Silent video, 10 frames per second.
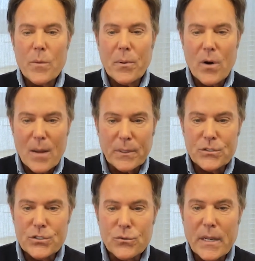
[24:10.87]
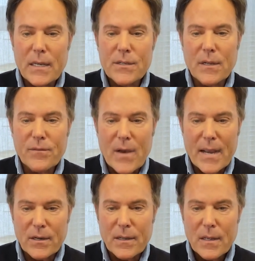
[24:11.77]
We probably do need to
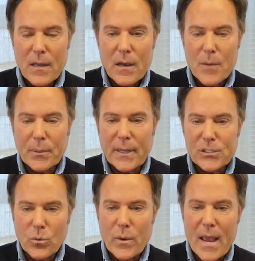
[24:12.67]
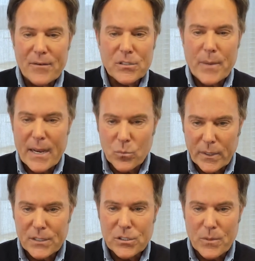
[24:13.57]
find a a place where we have some
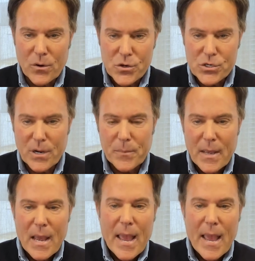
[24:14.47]
equity and some ownership.